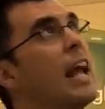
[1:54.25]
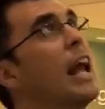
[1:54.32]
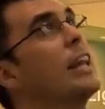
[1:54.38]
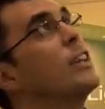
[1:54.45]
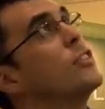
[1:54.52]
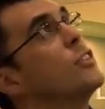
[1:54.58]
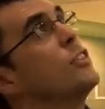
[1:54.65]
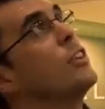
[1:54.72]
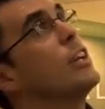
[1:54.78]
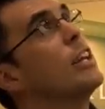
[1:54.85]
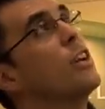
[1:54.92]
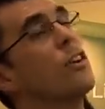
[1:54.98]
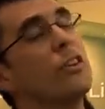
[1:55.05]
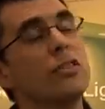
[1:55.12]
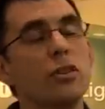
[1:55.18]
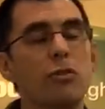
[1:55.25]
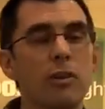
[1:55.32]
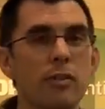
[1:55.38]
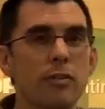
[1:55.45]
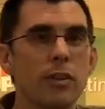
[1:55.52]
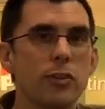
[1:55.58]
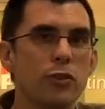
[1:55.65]
and this unit here is
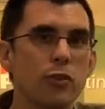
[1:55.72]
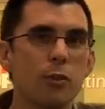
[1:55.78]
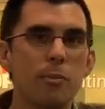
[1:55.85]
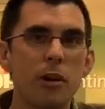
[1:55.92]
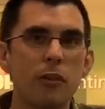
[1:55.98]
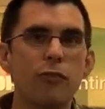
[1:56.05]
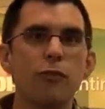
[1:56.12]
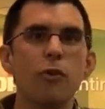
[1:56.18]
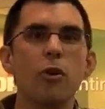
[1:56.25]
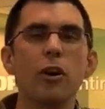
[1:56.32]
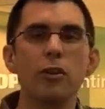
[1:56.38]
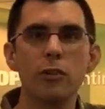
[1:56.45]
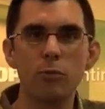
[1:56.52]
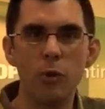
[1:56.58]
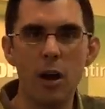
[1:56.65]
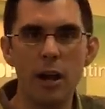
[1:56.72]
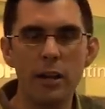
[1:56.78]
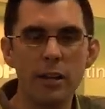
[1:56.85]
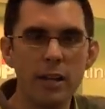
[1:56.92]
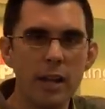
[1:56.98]
equivalent to about a 400 watt